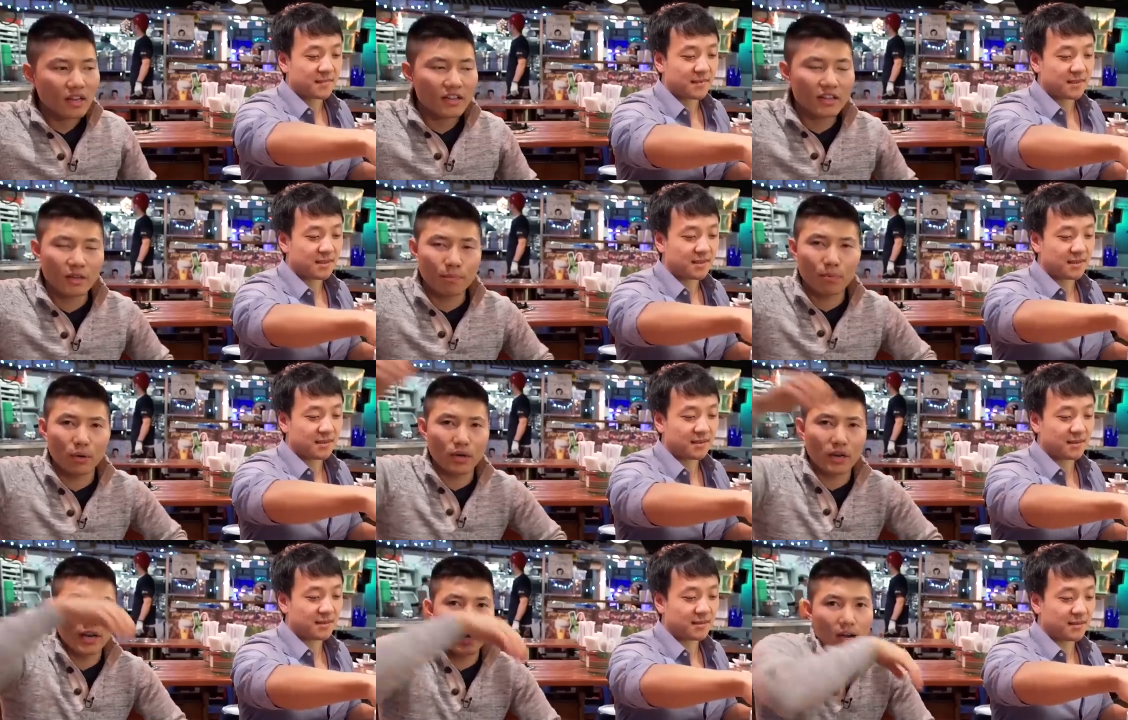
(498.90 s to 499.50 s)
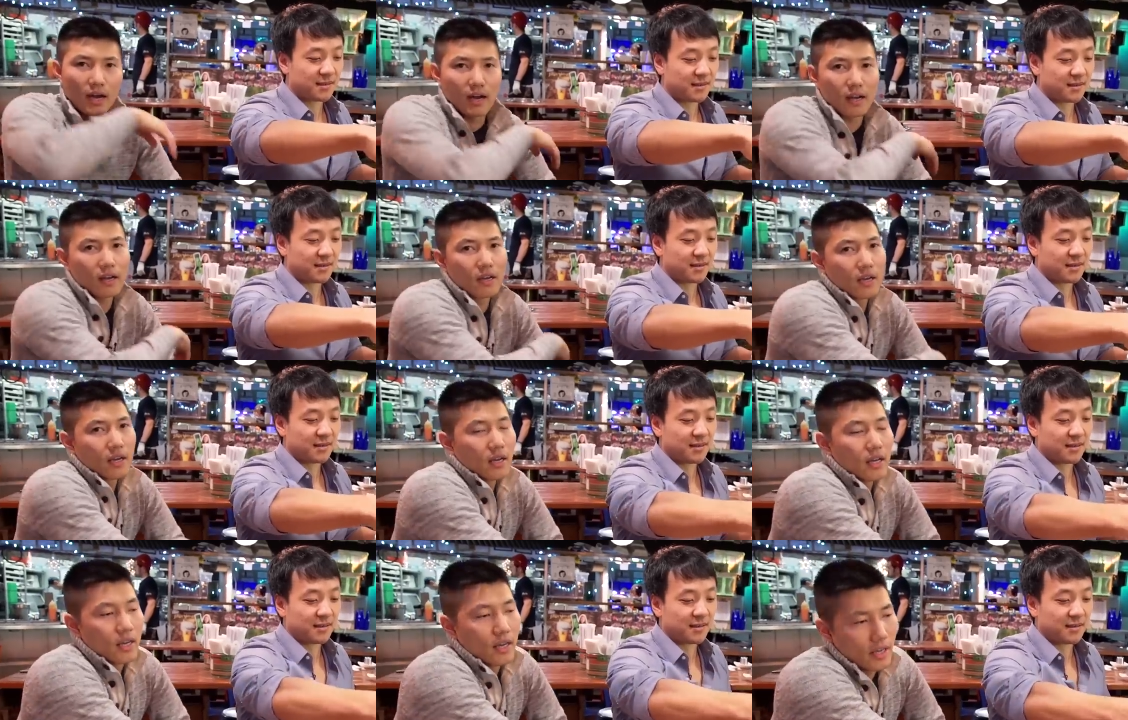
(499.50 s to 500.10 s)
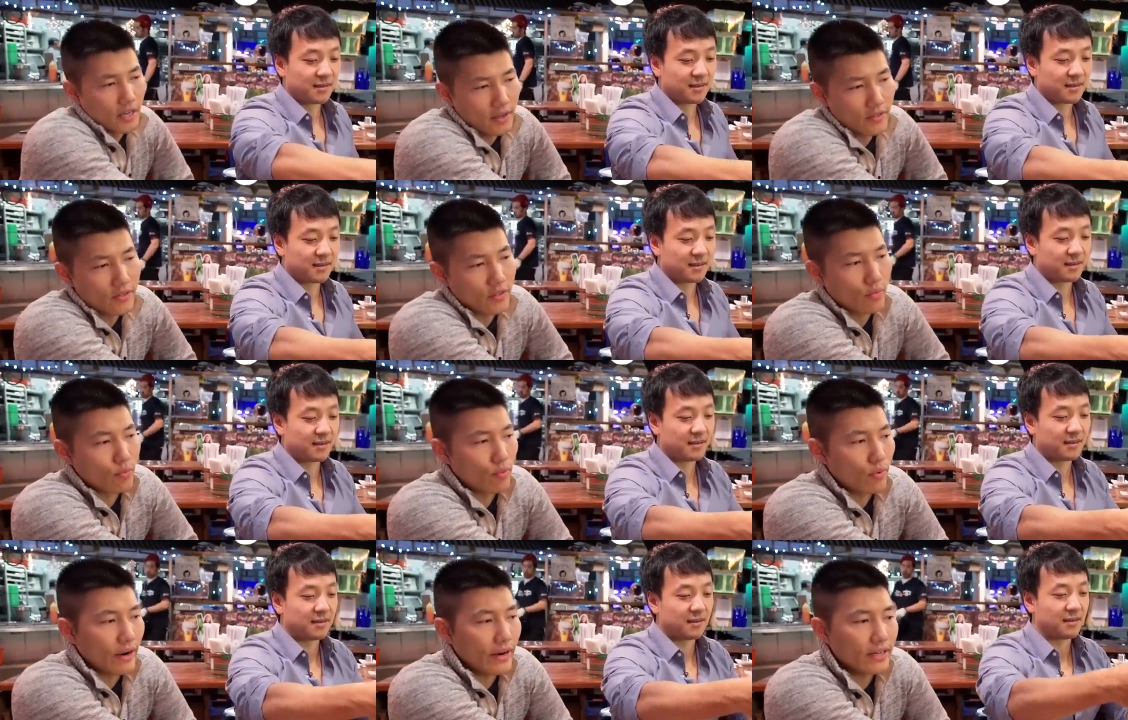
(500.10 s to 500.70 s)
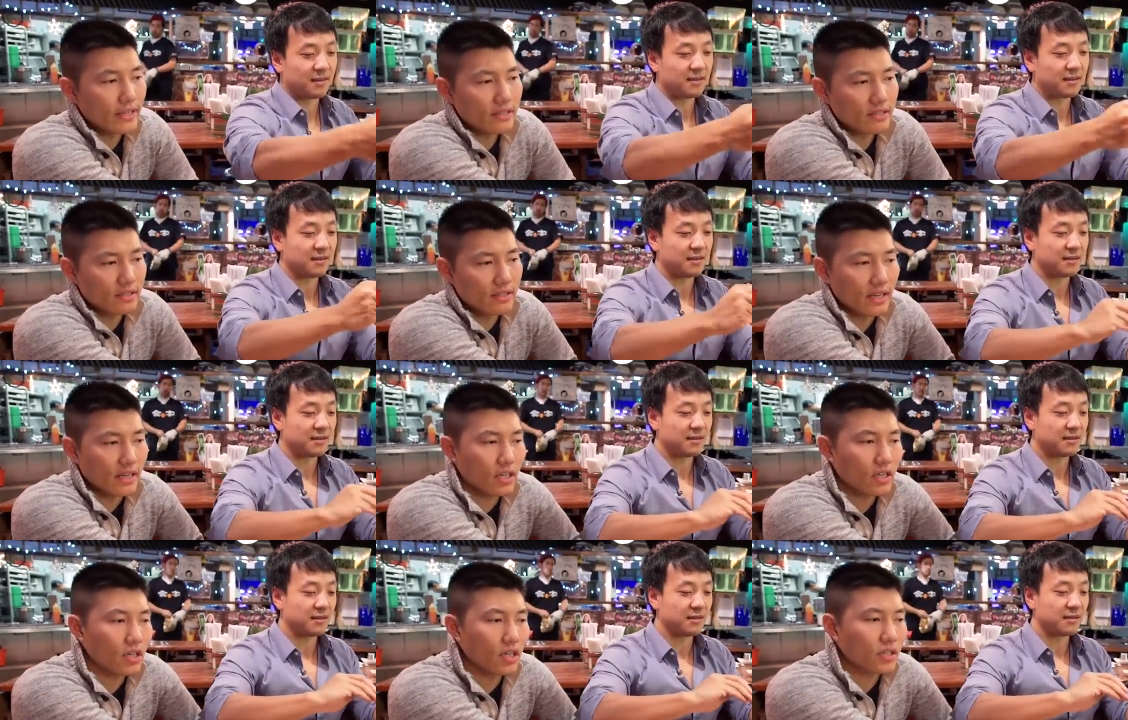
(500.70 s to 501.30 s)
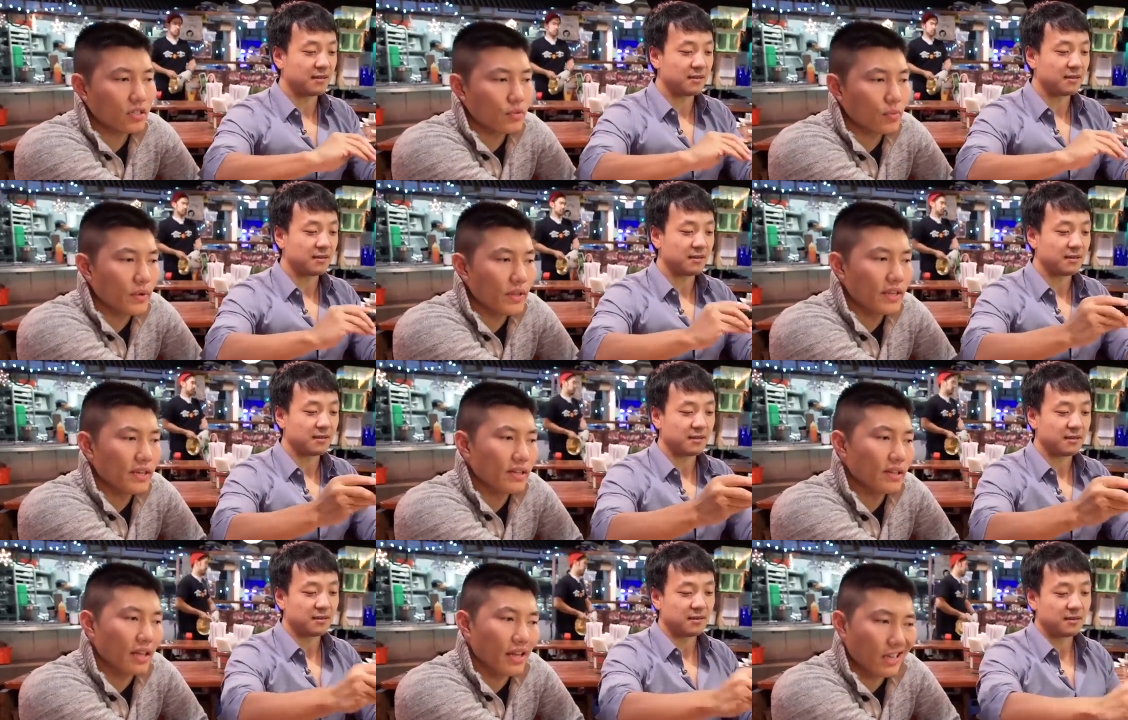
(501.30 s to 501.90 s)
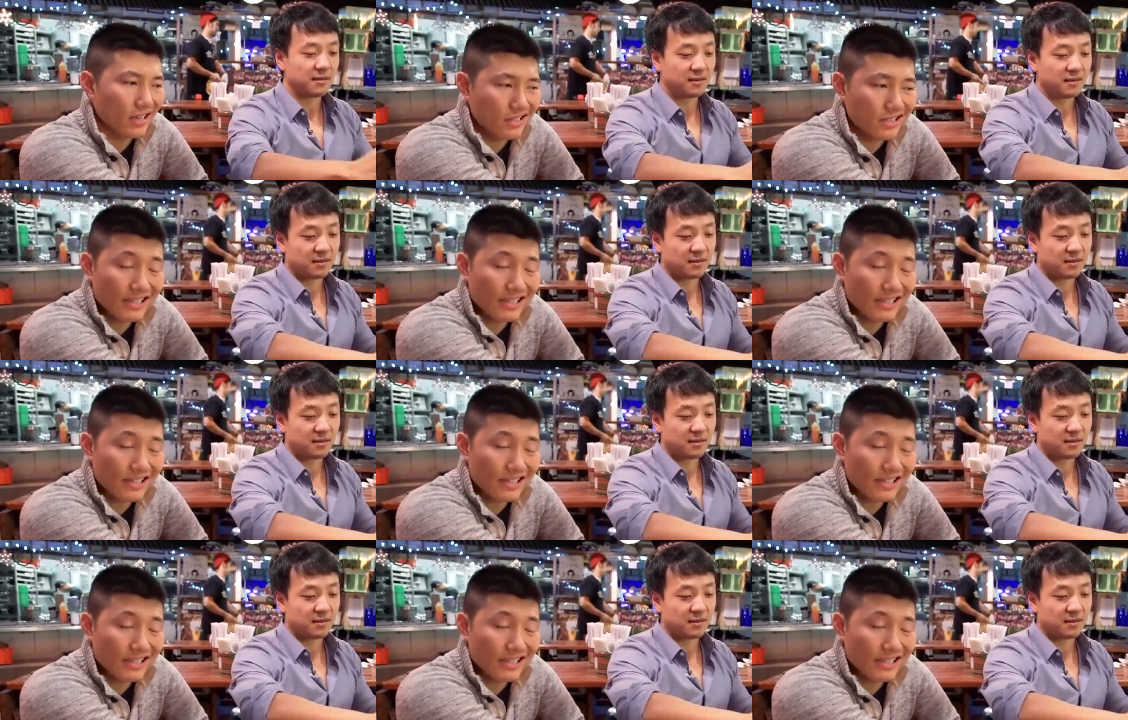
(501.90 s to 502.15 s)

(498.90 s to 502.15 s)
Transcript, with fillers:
Speaker 1: And they put uh, in the rice, they cooked with it like